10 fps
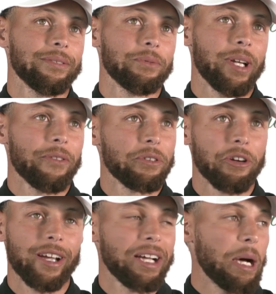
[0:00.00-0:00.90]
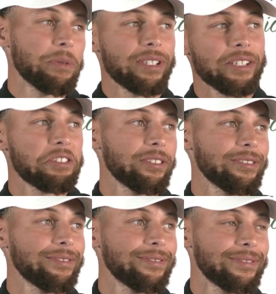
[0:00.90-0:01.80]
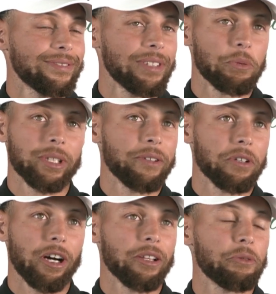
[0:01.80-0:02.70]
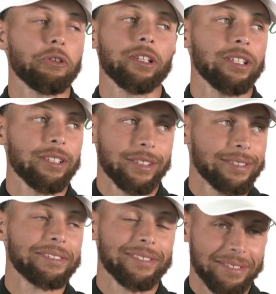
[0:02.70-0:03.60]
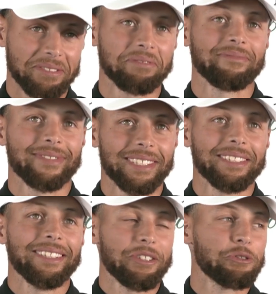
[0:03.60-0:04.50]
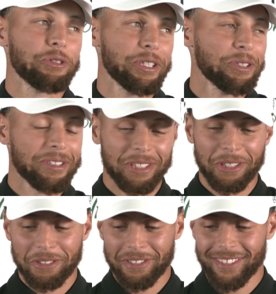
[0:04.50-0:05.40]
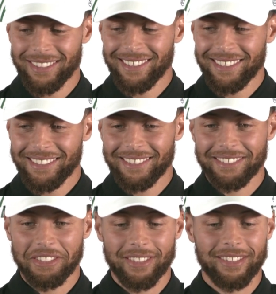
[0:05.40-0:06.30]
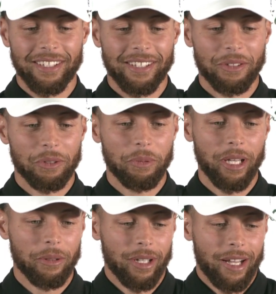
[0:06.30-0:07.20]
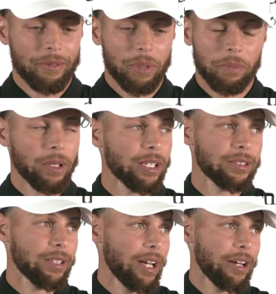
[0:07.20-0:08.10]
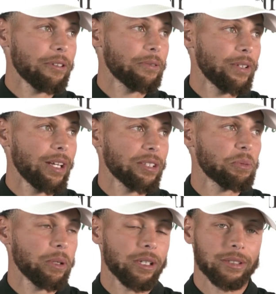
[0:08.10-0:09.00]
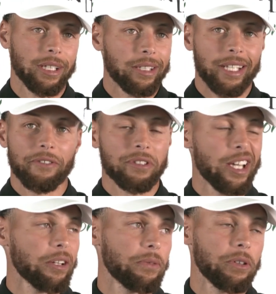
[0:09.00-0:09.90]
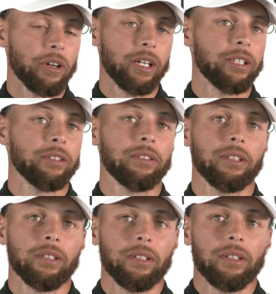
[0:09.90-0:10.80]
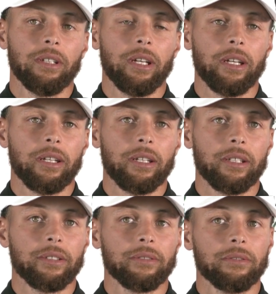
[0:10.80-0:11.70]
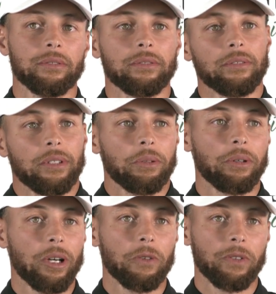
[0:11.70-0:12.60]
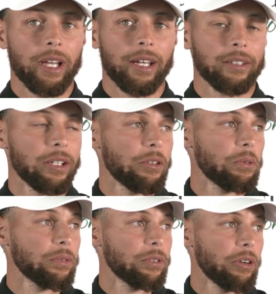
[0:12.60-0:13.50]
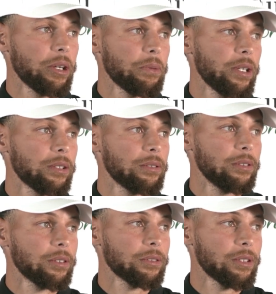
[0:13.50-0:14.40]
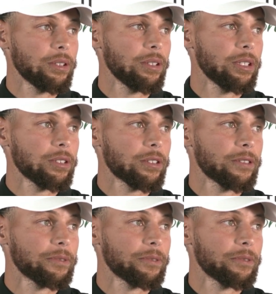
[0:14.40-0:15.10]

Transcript: we have a great competition I wouldn't even call it friendly. It's it's real. So just uh, to be able to have, be blessed to have that experience, I never take it for granted. And you know, we're gonna hopefully add another great week, you know, to the list.